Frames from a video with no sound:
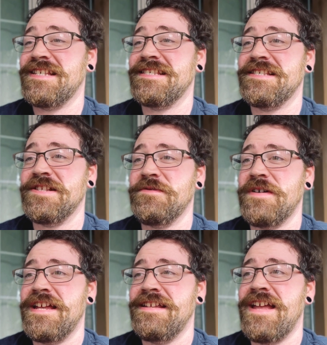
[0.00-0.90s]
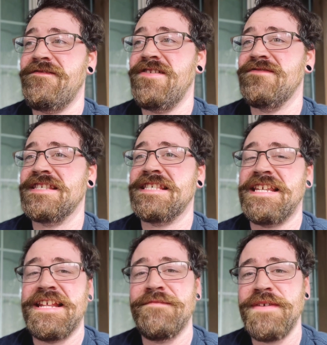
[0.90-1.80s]
his silhouette. You haven't even
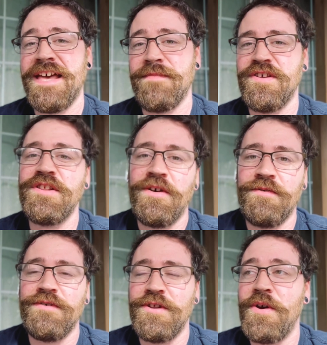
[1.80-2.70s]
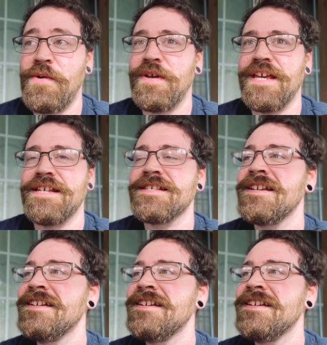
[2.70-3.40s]
seen him yet, but you know who he is.